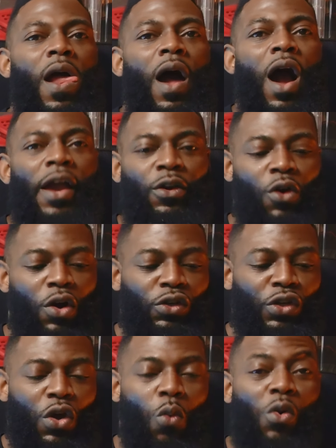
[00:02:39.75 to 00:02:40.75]
I
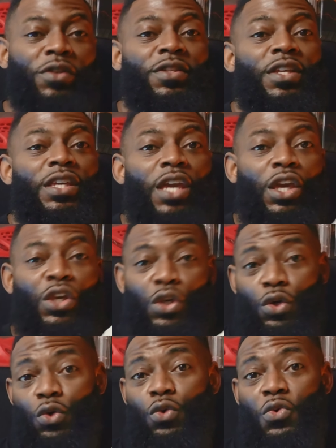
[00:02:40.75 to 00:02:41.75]
got was the
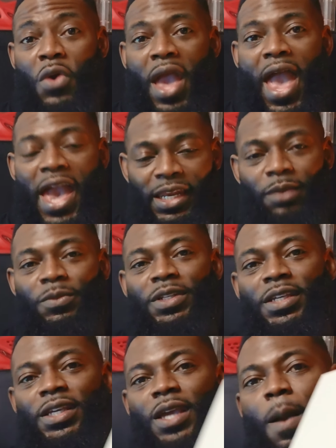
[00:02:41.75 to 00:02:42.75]
HU
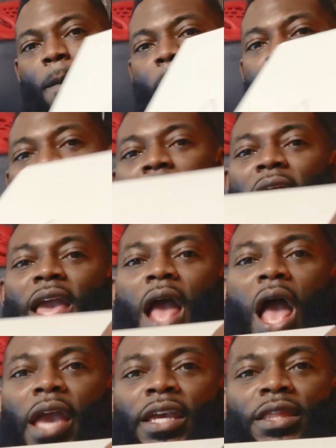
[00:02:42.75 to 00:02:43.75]
NMD
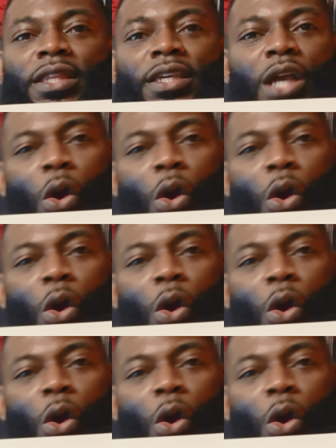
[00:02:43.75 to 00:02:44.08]
in the